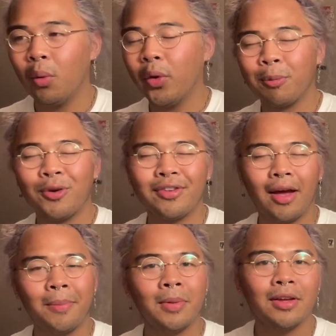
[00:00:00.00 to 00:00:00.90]
one more
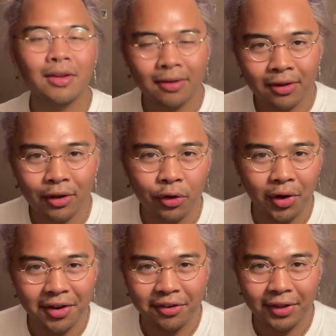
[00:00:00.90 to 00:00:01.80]
time,
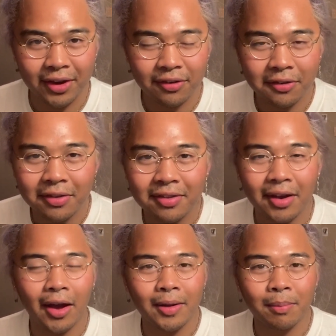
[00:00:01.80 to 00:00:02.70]
congratulations.
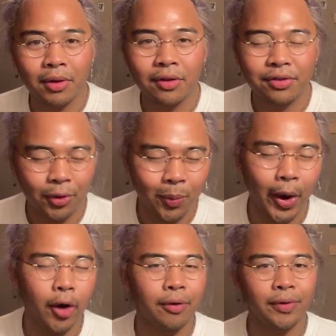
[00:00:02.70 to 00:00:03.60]
I'm so
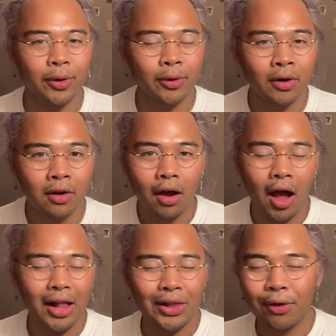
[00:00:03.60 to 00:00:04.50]
proud of you.
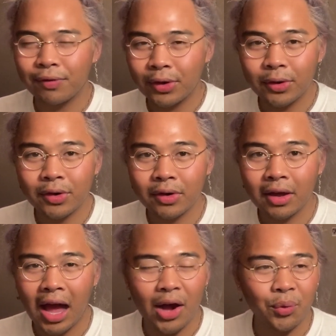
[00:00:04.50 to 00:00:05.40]
I love you.
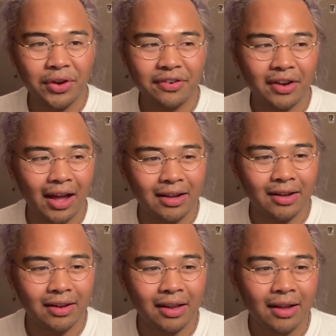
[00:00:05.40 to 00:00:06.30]
I wish I
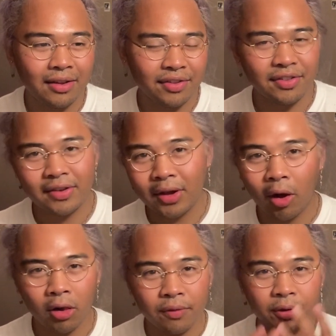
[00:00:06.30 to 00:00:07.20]
could see
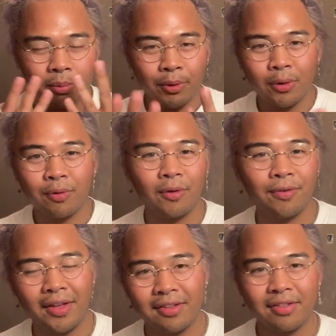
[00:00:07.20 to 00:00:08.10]
all of your beautiful
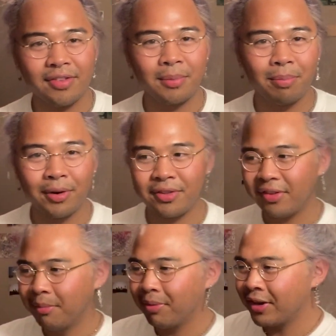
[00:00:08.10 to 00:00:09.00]
faces in
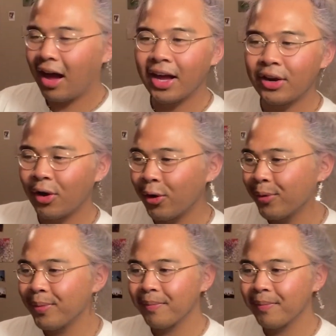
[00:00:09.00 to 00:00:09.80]
person, but I know